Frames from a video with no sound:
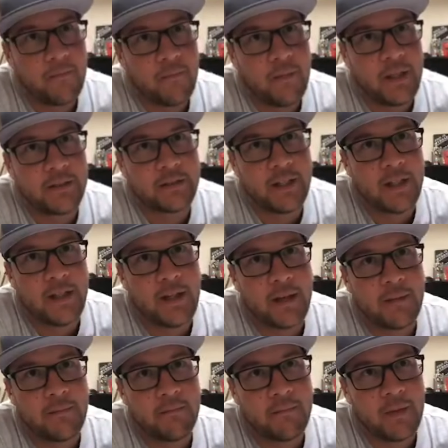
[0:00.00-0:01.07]
let's say,
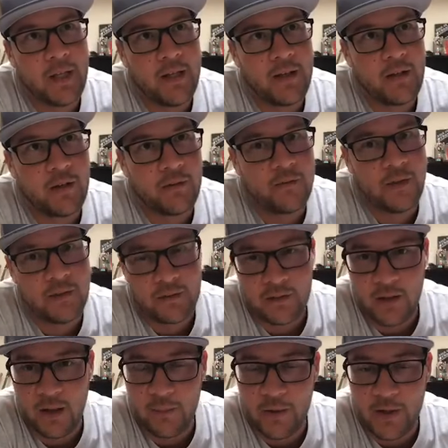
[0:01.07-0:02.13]
the king of club